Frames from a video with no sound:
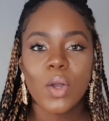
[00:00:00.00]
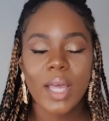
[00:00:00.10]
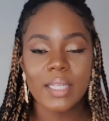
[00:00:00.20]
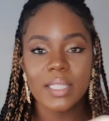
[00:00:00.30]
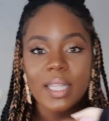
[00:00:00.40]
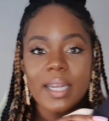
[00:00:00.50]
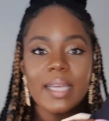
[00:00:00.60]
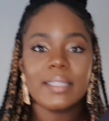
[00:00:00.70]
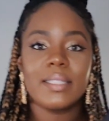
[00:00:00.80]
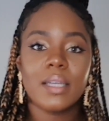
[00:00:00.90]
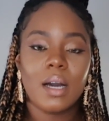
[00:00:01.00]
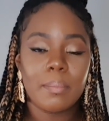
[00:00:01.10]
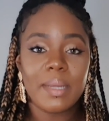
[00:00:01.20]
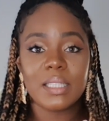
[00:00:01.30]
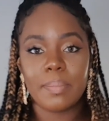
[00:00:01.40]
Okay, so the next
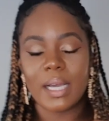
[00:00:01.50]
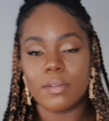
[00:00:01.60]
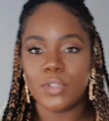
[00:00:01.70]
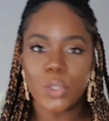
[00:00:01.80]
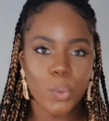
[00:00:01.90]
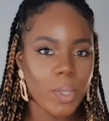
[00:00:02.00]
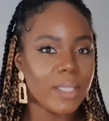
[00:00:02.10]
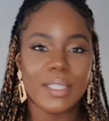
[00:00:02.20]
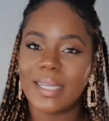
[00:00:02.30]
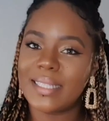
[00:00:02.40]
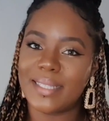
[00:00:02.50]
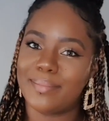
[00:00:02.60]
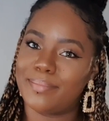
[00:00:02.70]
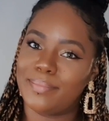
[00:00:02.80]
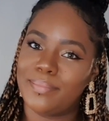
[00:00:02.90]
come as a pack of two, and
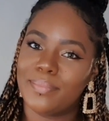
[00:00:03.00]
listen,